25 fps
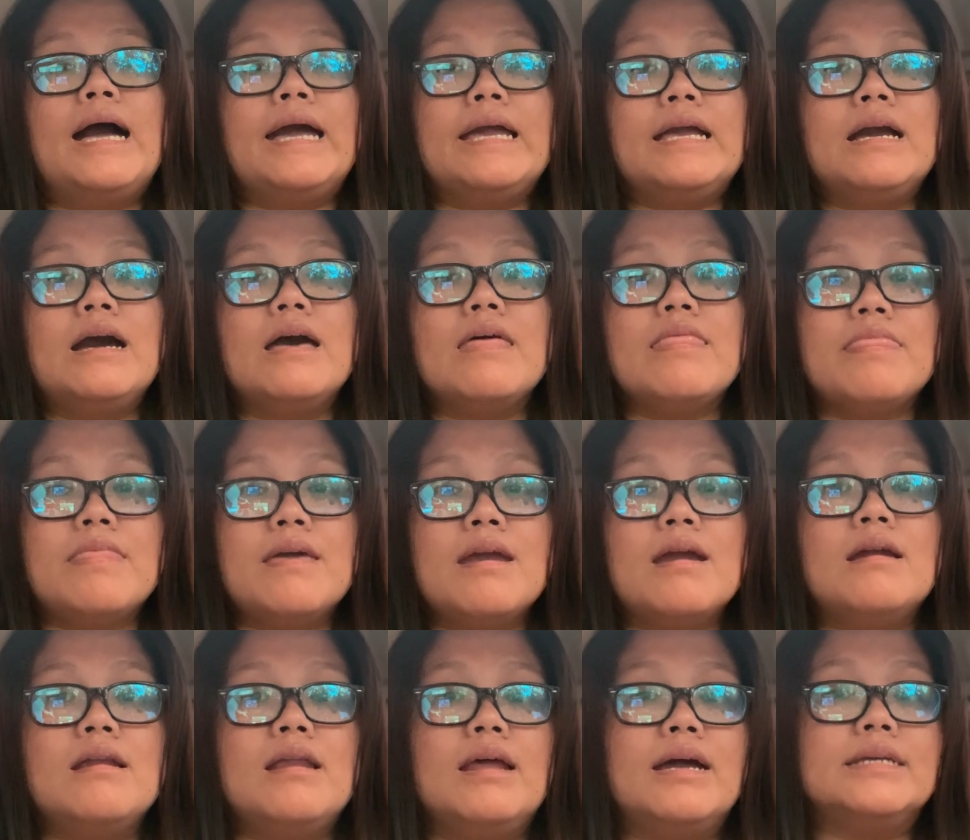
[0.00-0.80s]
I got
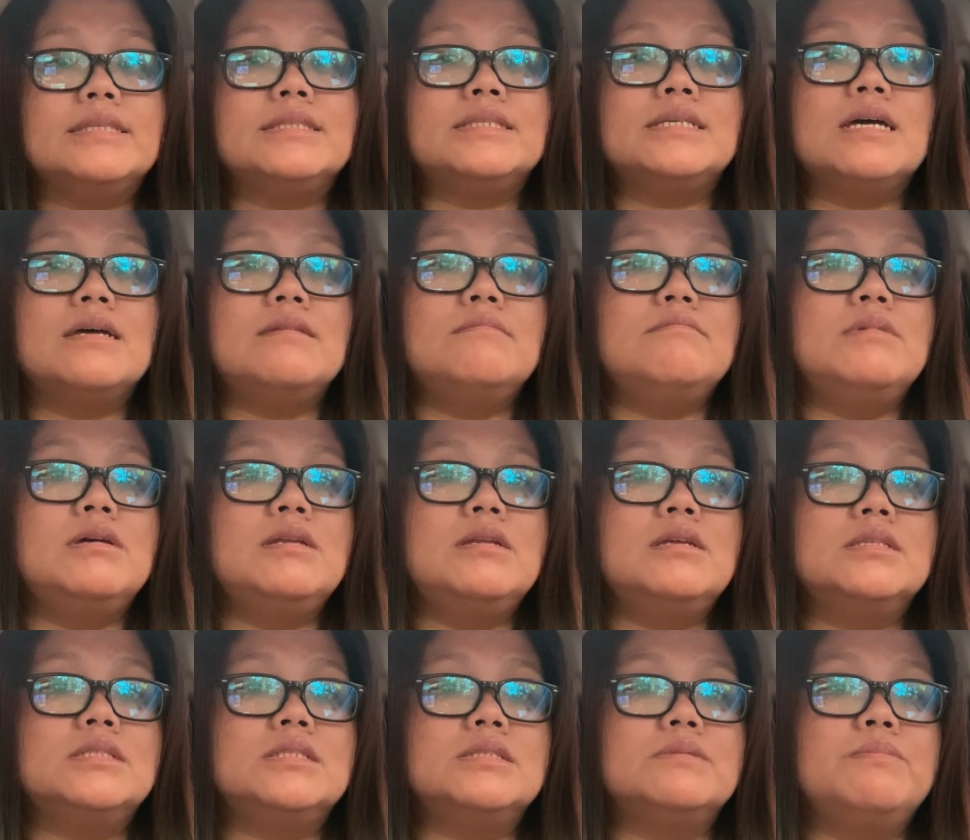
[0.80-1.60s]
there like 10
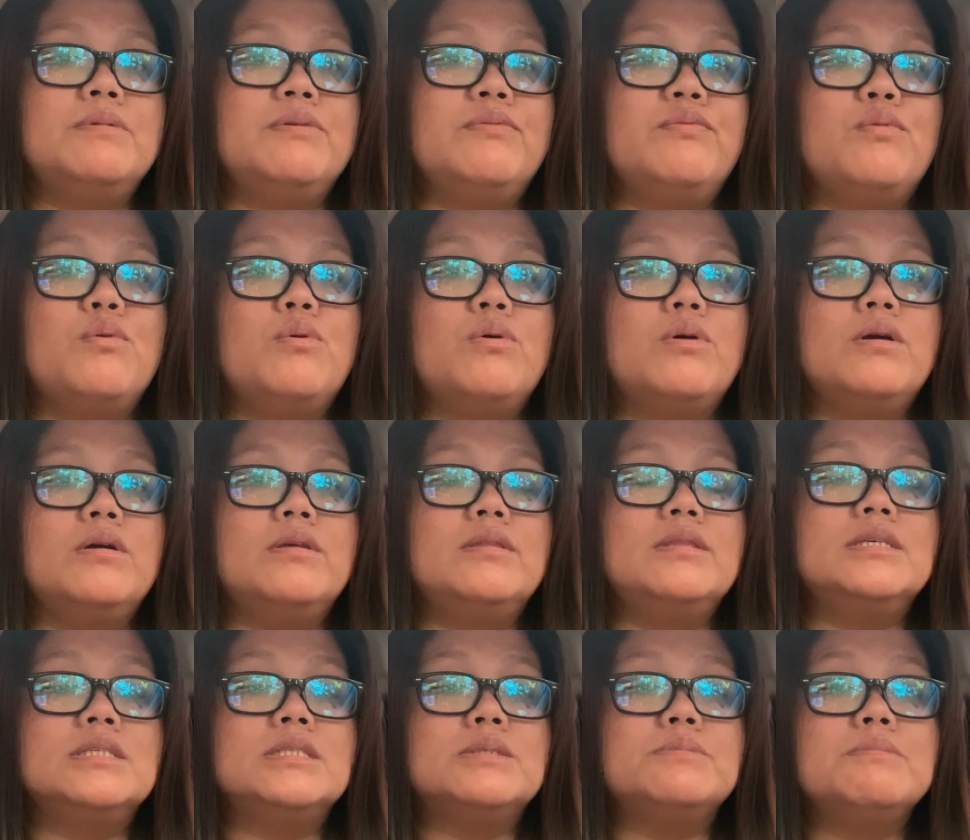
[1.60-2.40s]
minutes before
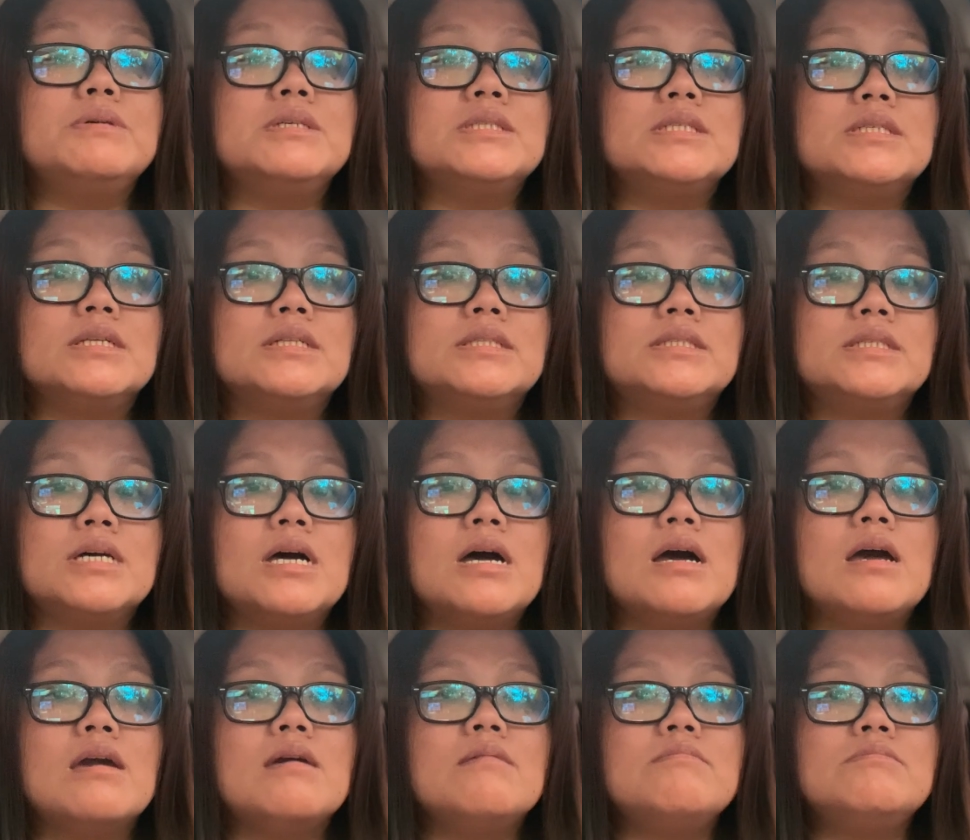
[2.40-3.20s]
dismissal
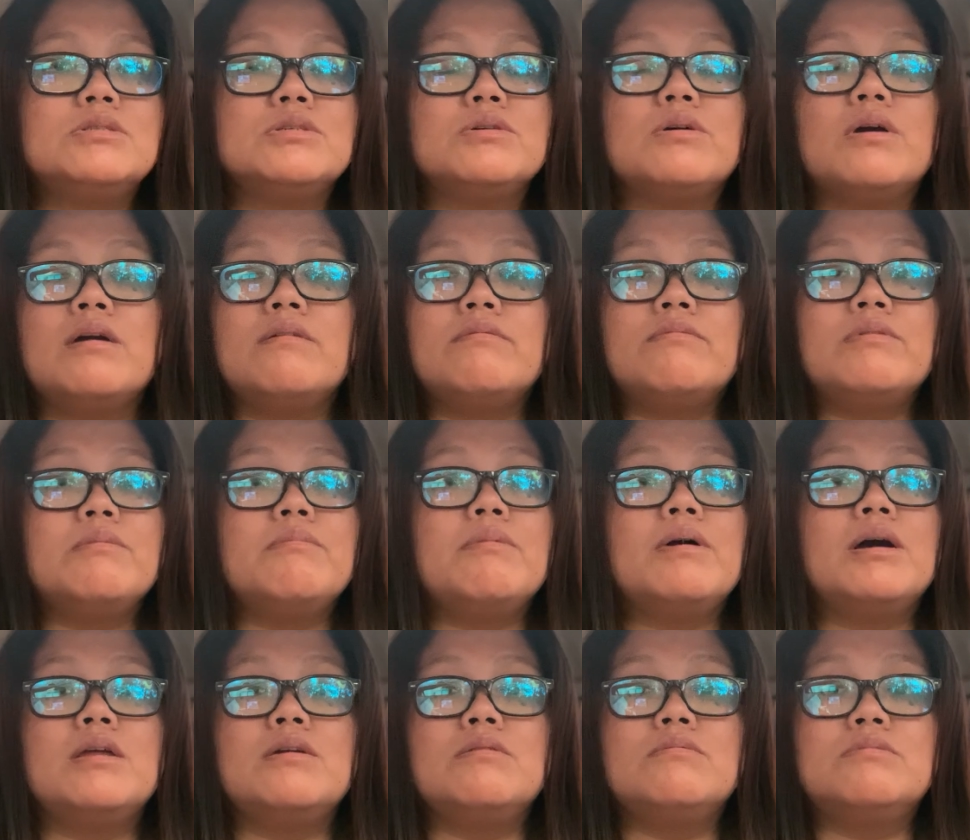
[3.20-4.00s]
time, so
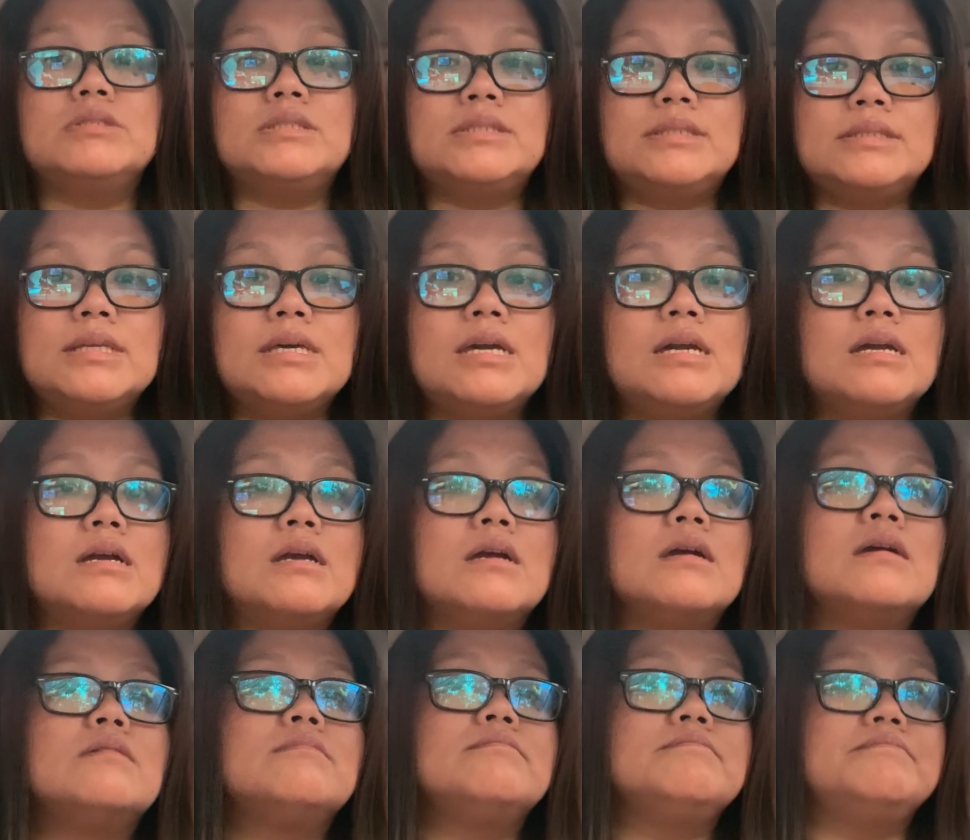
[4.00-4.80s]
everybody was
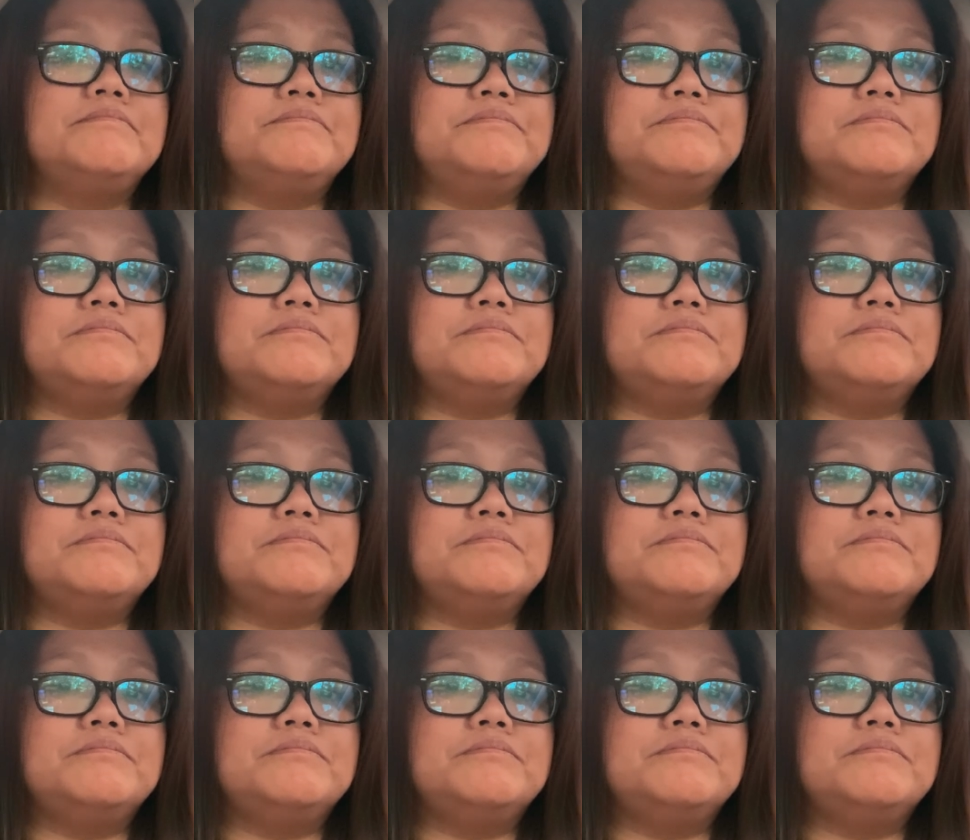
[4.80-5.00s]
there.